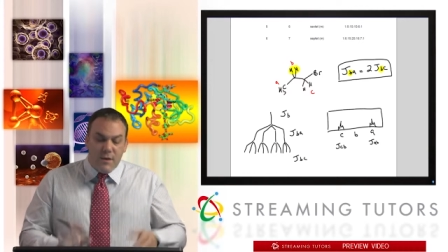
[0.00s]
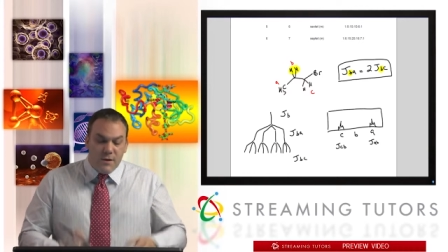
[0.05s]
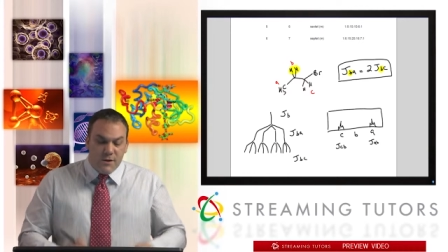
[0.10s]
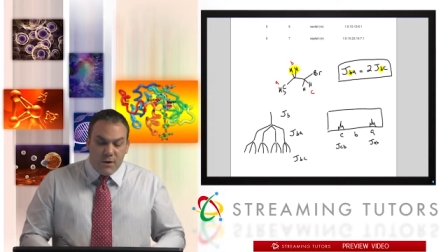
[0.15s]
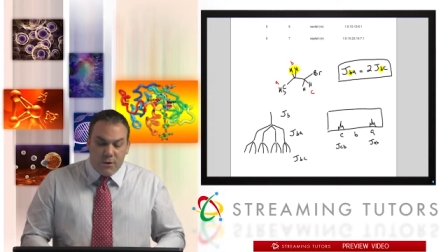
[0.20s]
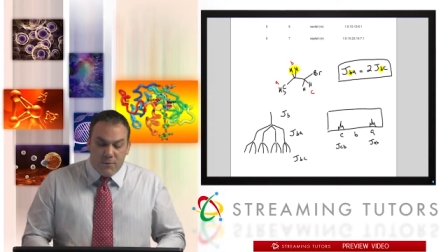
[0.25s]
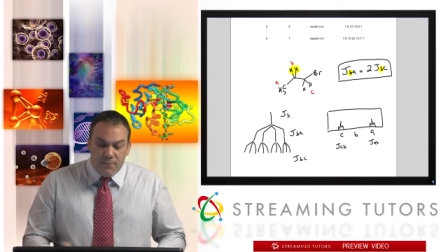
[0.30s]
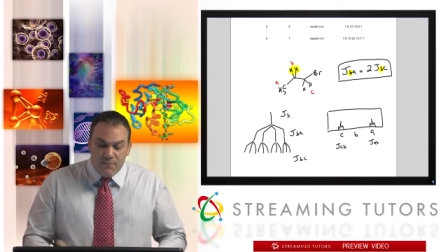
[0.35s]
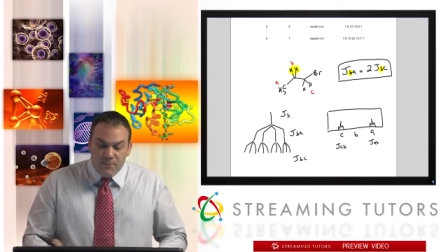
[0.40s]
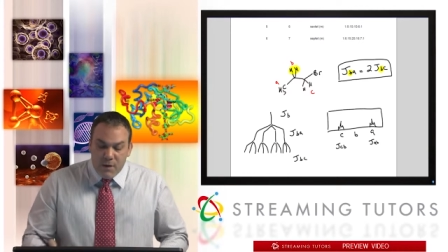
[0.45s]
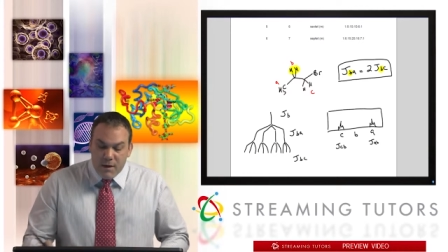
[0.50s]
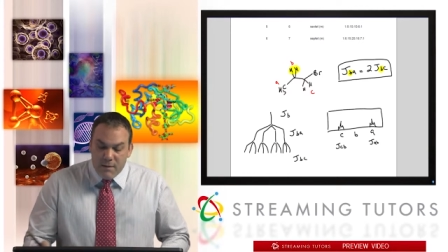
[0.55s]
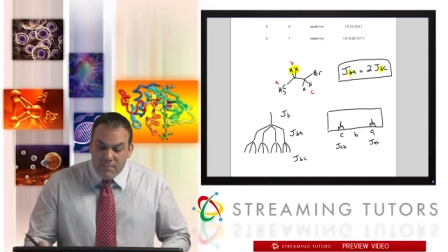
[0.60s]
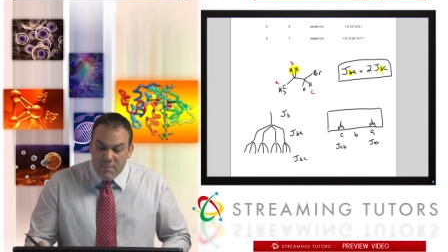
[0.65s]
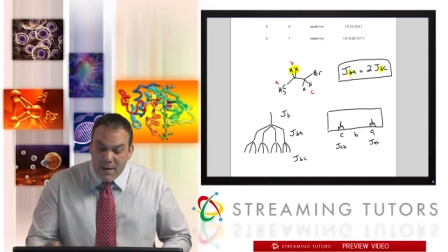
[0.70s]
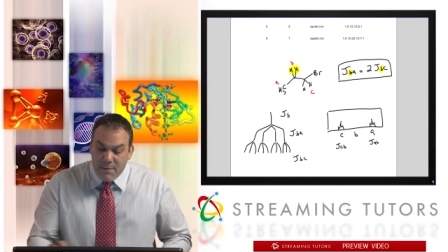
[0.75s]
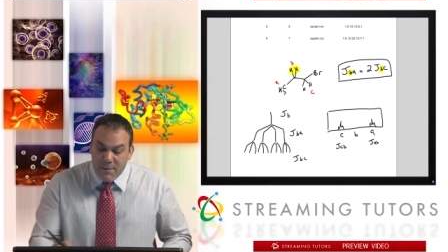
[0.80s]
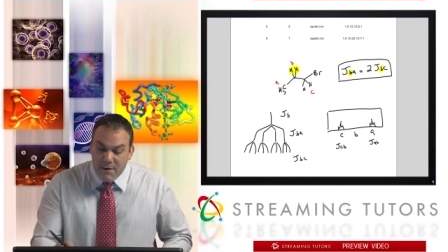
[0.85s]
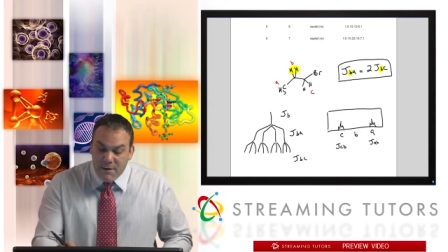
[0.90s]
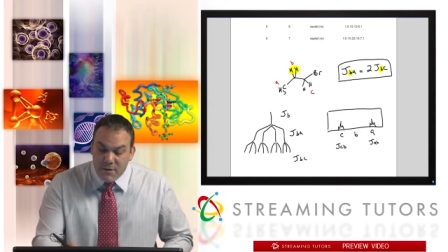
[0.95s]
So
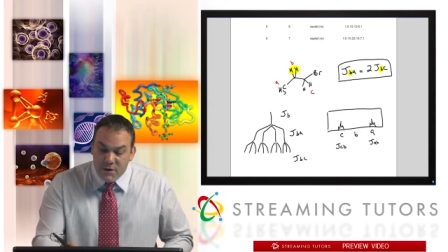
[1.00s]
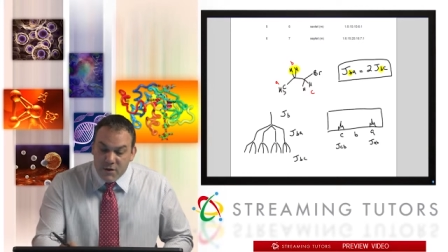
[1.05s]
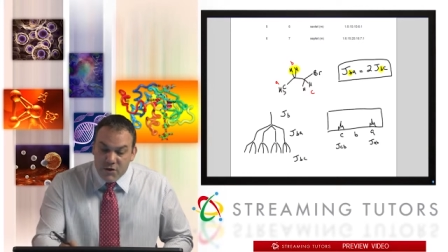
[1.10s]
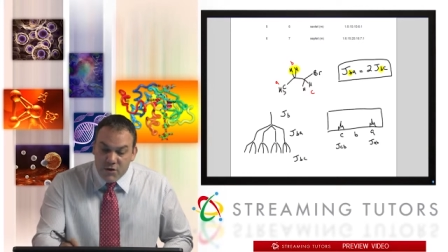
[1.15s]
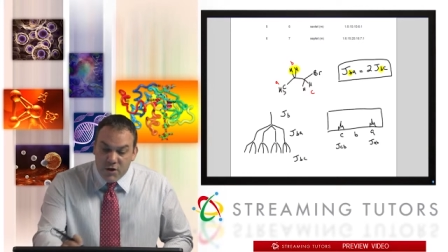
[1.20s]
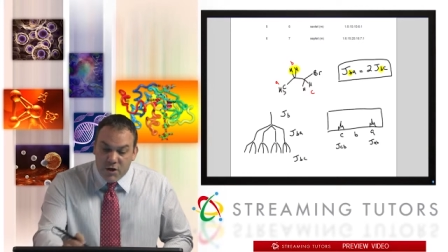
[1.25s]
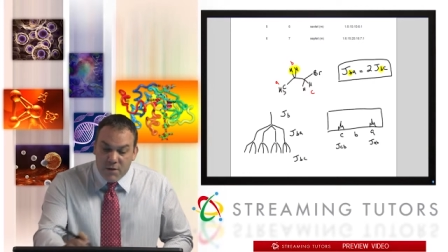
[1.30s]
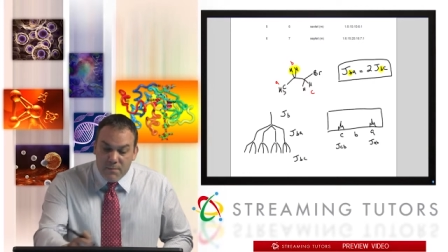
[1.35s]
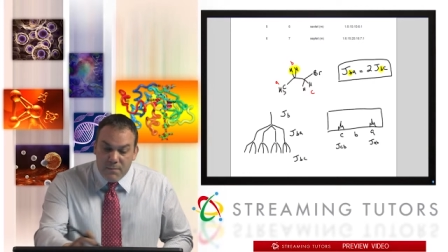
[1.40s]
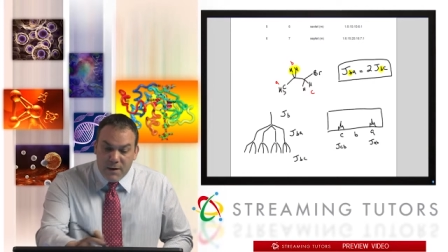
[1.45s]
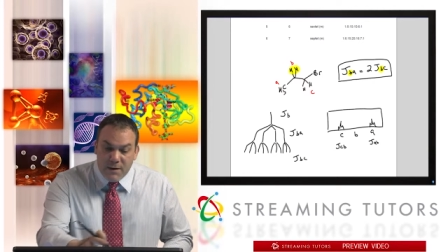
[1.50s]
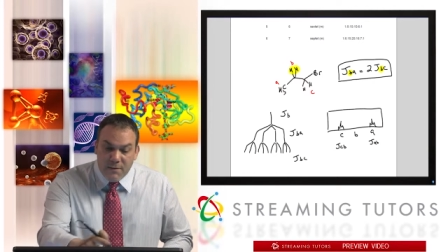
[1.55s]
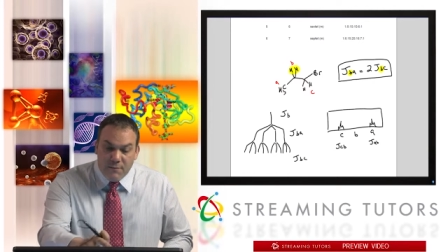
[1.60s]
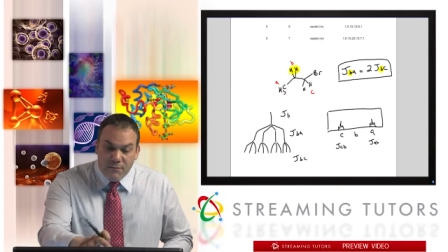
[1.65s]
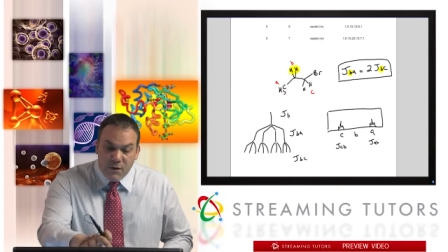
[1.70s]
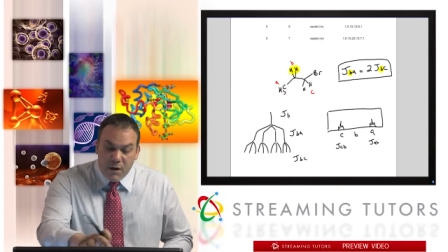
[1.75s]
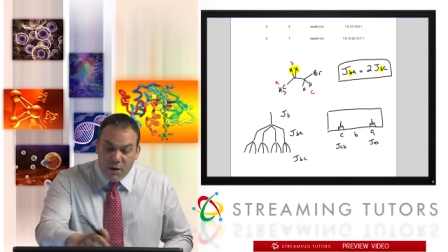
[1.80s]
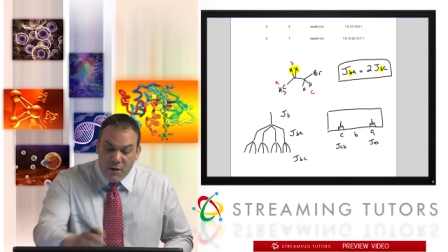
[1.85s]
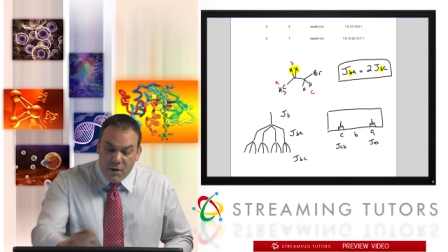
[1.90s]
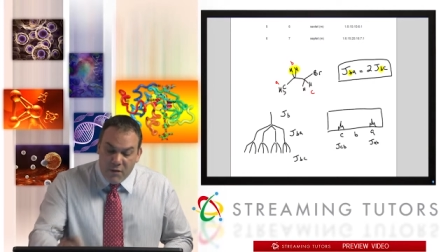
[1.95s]
maybe this should have been
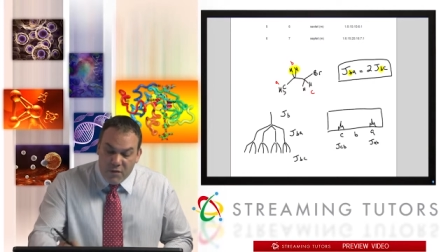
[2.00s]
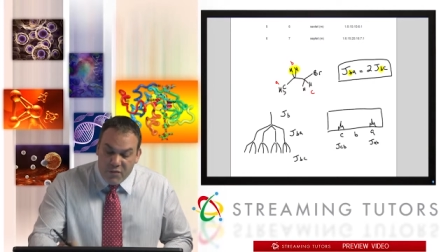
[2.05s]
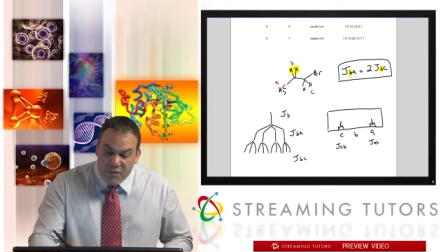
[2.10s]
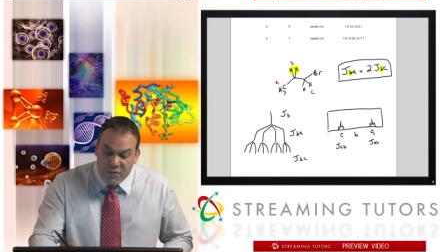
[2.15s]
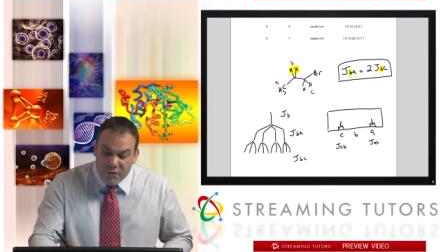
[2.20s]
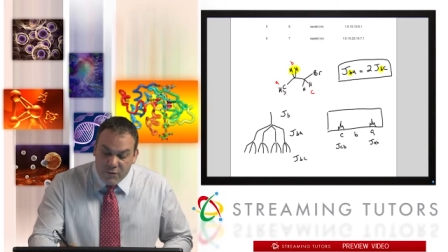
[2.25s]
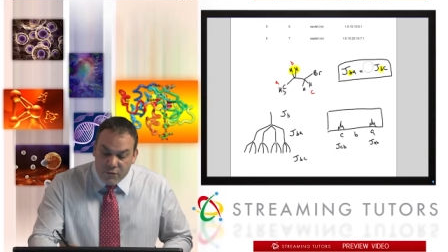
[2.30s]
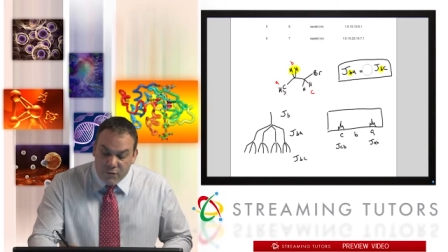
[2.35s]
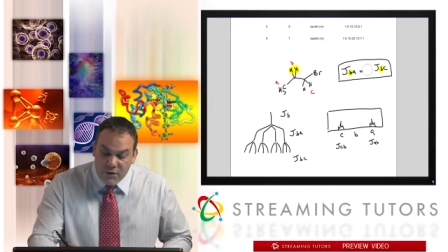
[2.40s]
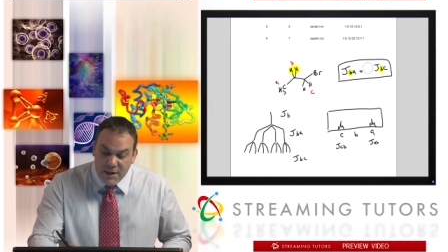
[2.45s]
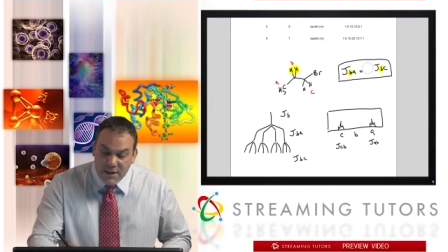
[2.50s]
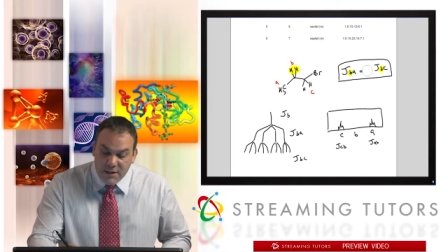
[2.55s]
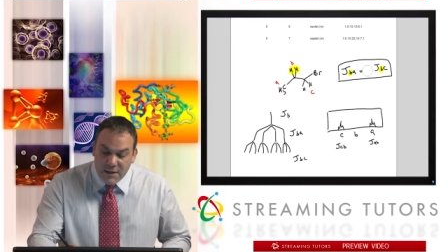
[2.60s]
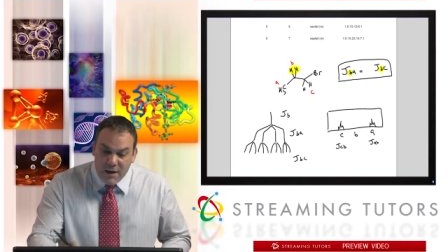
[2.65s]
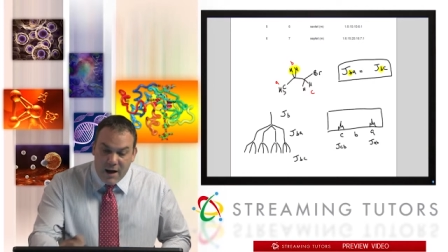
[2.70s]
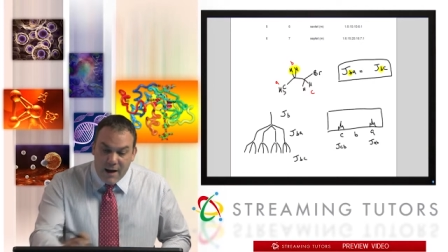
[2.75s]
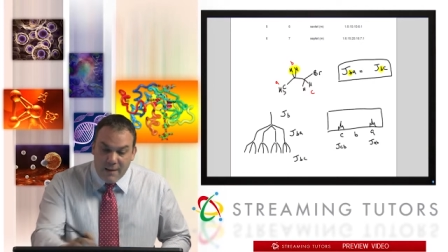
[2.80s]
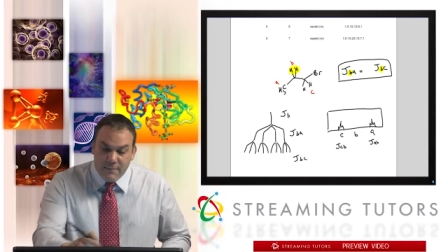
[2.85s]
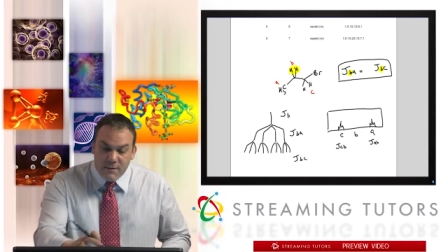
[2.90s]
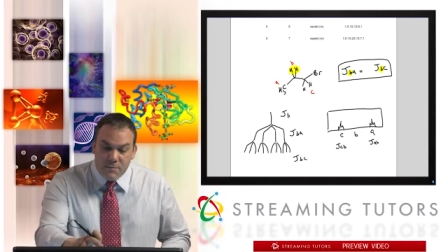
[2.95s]
three
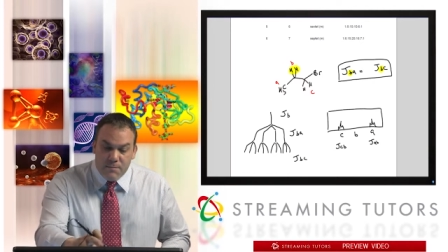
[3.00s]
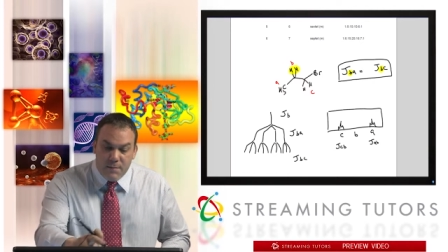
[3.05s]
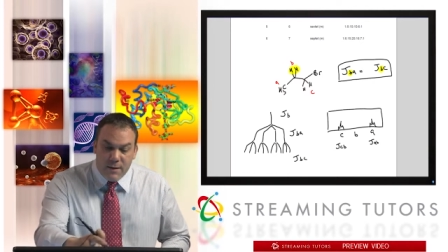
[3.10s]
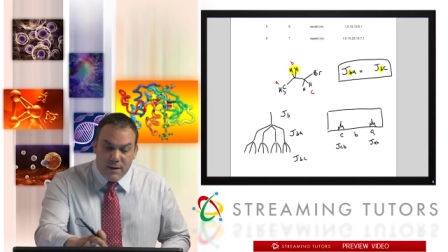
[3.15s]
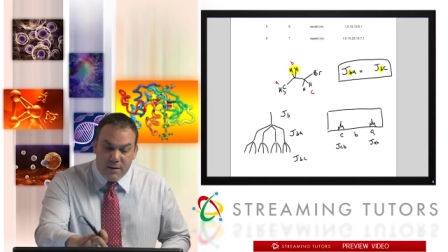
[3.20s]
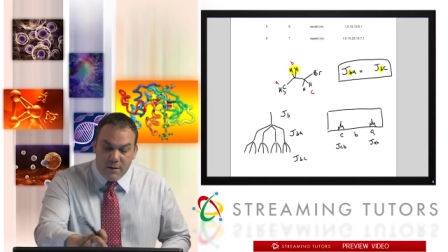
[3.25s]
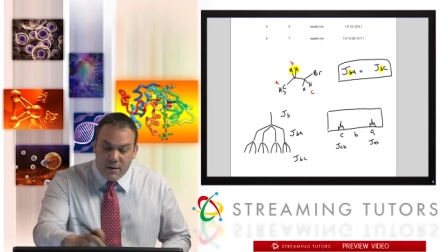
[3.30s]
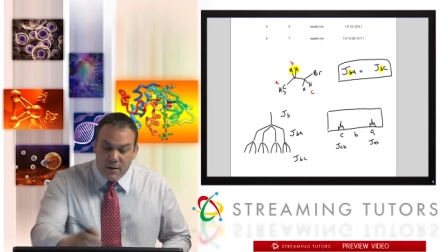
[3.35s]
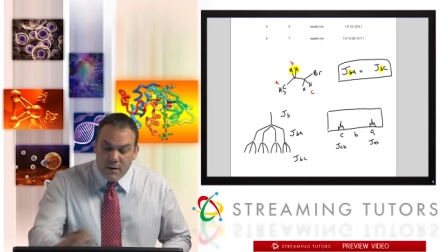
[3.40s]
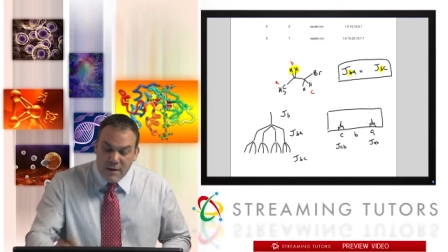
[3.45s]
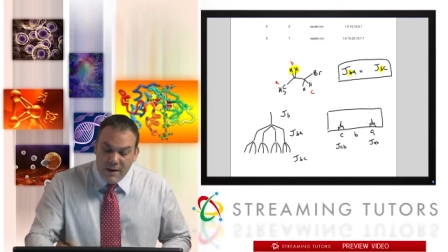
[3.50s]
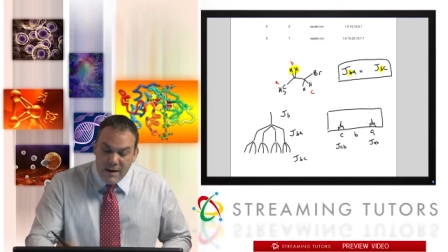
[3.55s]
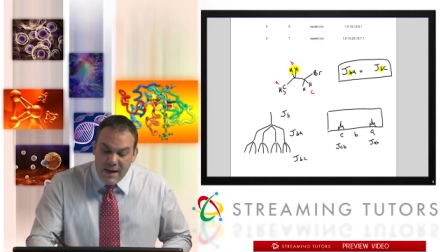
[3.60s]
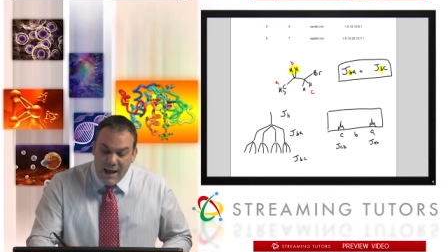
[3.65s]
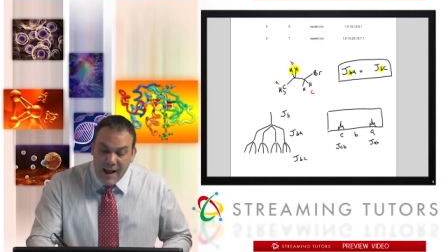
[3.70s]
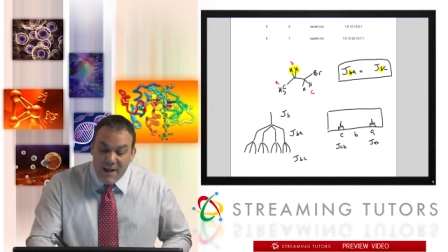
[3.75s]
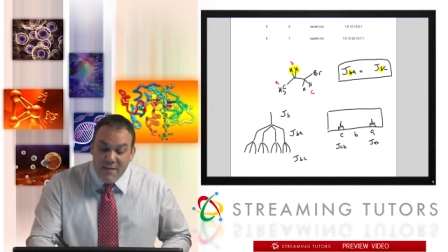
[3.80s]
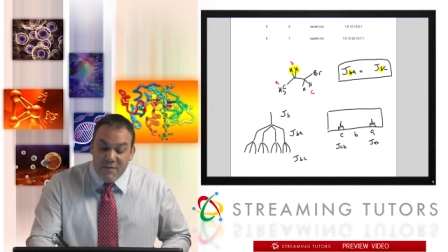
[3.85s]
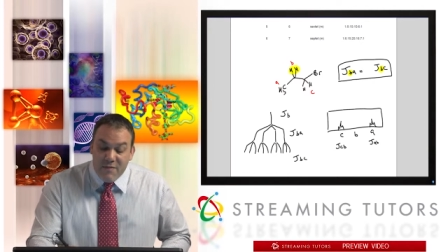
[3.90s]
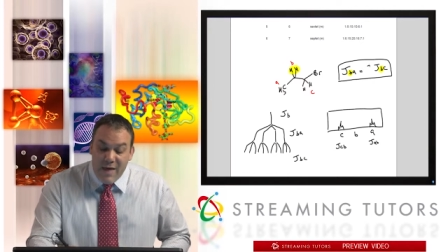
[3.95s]
times bigger,
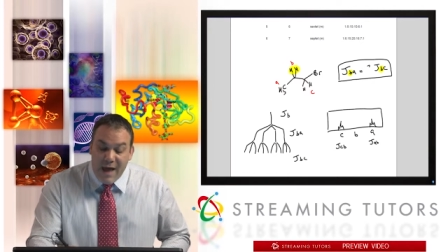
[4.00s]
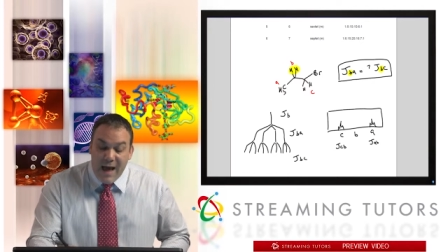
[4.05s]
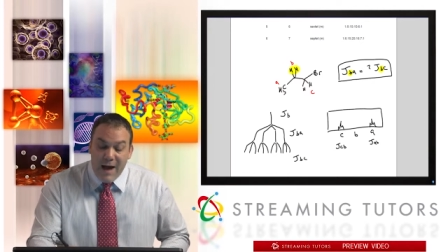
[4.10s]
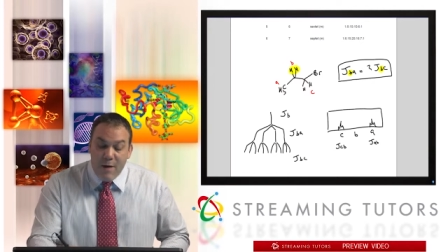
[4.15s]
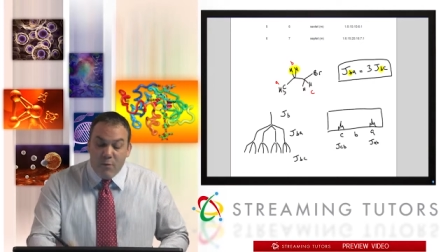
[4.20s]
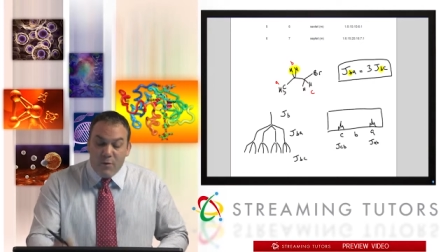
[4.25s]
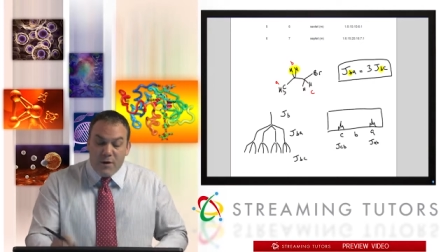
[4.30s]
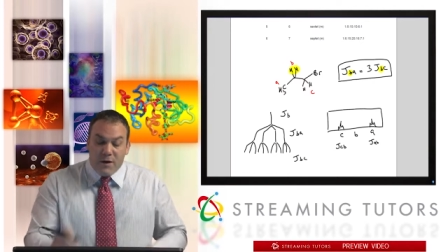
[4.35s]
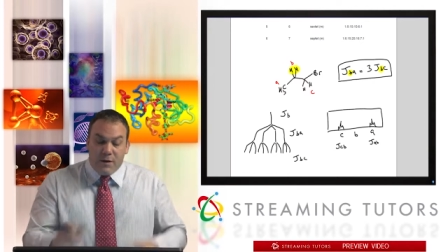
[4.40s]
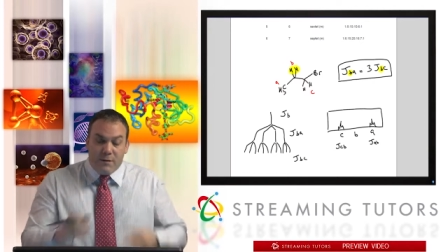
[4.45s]
and that would